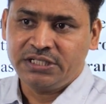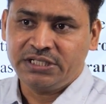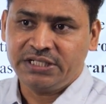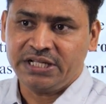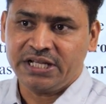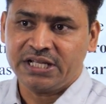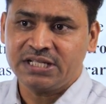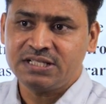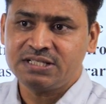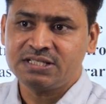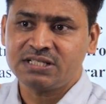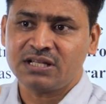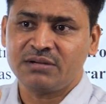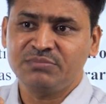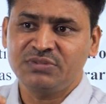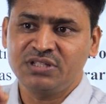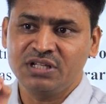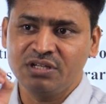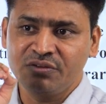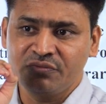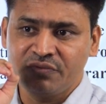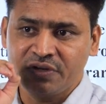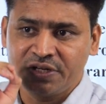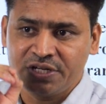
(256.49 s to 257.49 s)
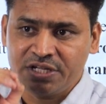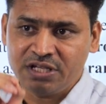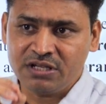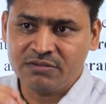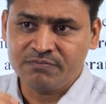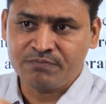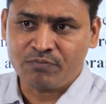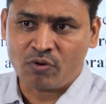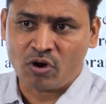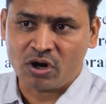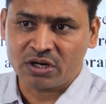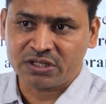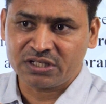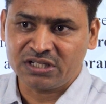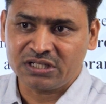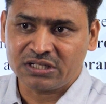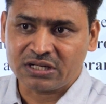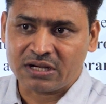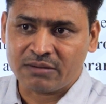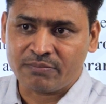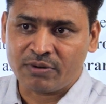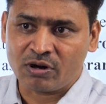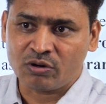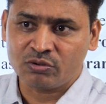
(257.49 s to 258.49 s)
tells something very important
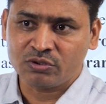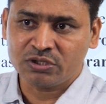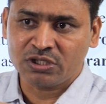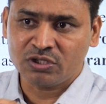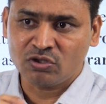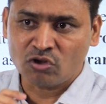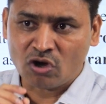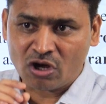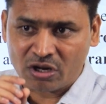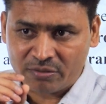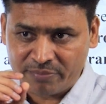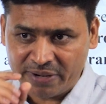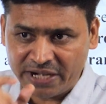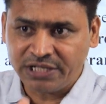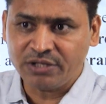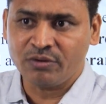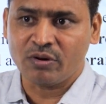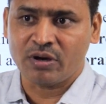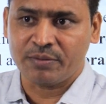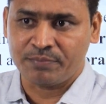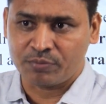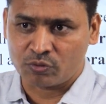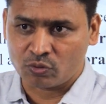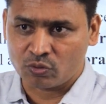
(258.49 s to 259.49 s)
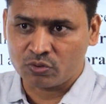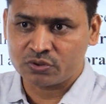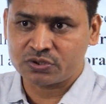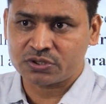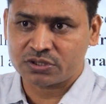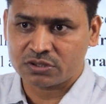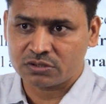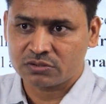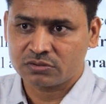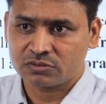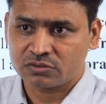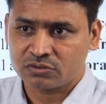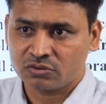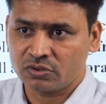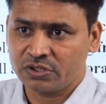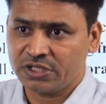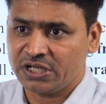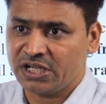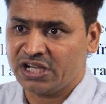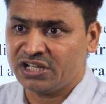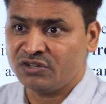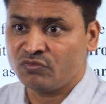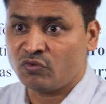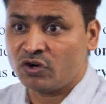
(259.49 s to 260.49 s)
about the normative approach.
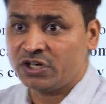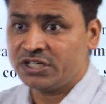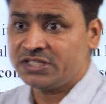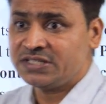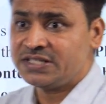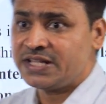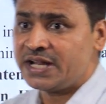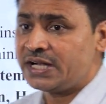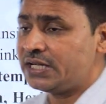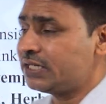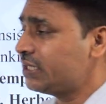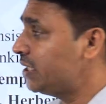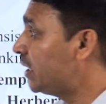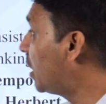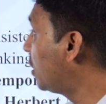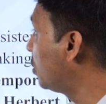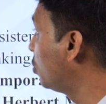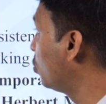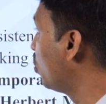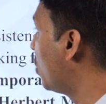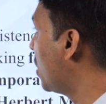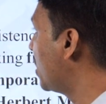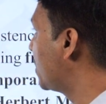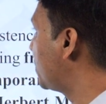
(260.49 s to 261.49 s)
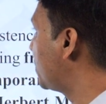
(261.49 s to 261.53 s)
Okay, and what is that? There are two